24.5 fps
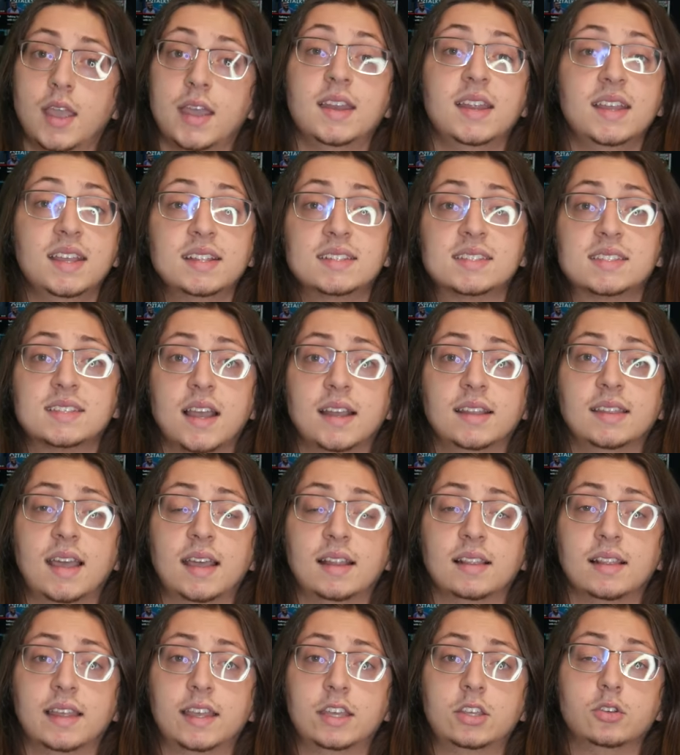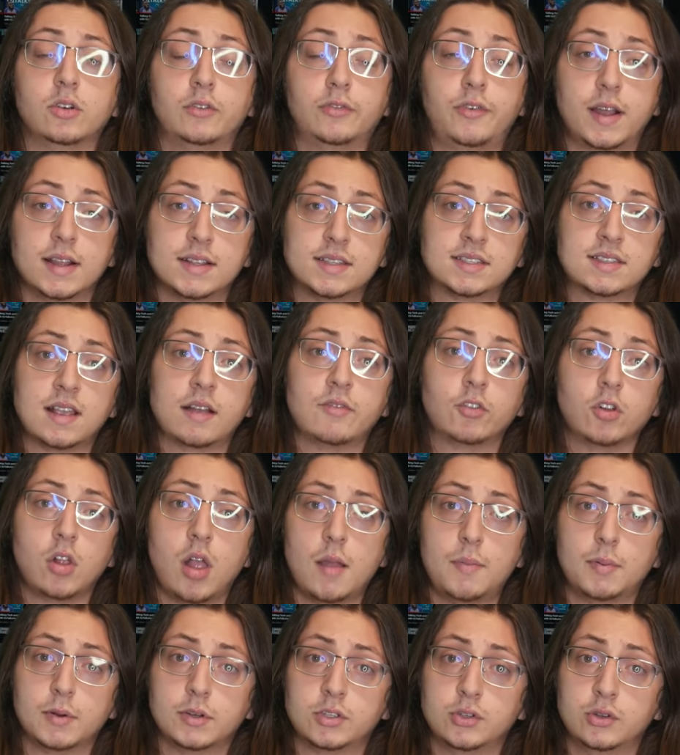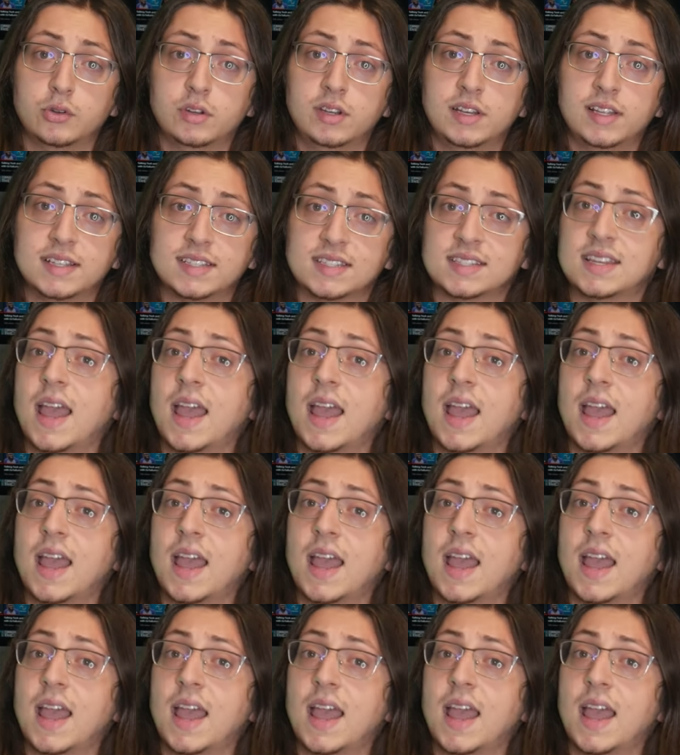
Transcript: and inside that link you'll find several opportunities